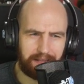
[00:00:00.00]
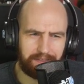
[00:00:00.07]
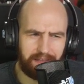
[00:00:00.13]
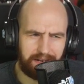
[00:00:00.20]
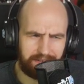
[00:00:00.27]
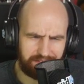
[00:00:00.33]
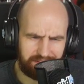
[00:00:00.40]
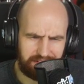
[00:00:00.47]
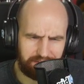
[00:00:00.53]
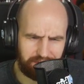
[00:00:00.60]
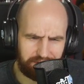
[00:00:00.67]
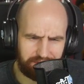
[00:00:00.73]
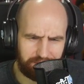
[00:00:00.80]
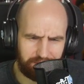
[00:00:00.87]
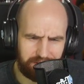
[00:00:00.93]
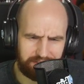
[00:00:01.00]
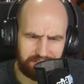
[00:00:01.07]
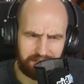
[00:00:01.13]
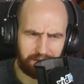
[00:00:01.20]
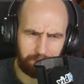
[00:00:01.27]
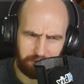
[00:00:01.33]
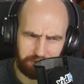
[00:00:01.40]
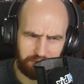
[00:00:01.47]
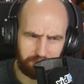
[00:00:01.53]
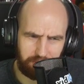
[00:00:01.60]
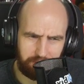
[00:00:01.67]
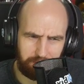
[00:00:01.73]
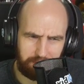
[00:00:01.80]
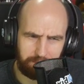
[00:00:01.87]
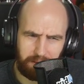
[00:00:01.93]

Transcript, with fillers: That is an interesting question. I'm not sure what you mean.